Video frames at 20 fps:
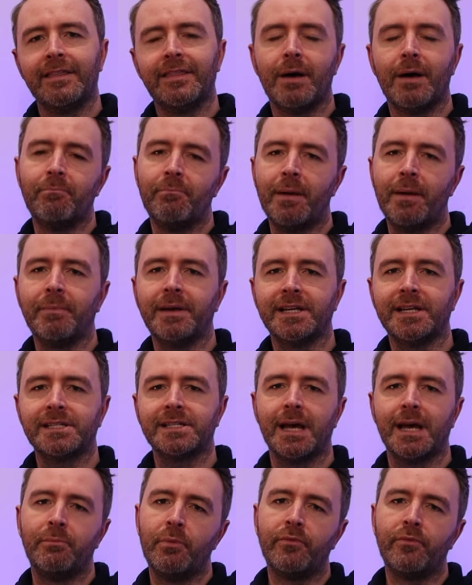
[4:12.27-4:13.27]
that
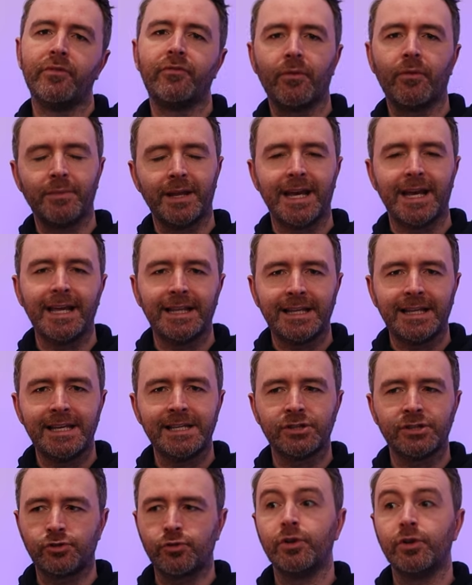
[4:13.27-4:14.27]
mimics a movie from the
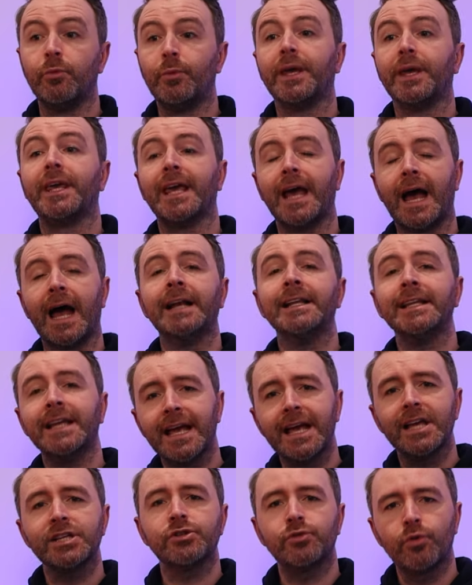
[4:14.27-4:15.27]
80s so that we can
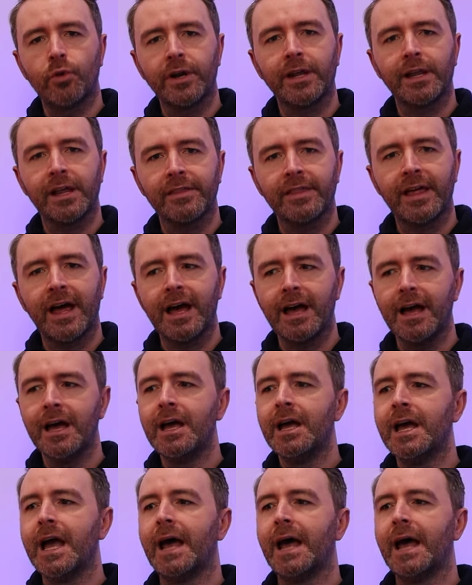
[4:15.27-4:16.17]
get a story like that.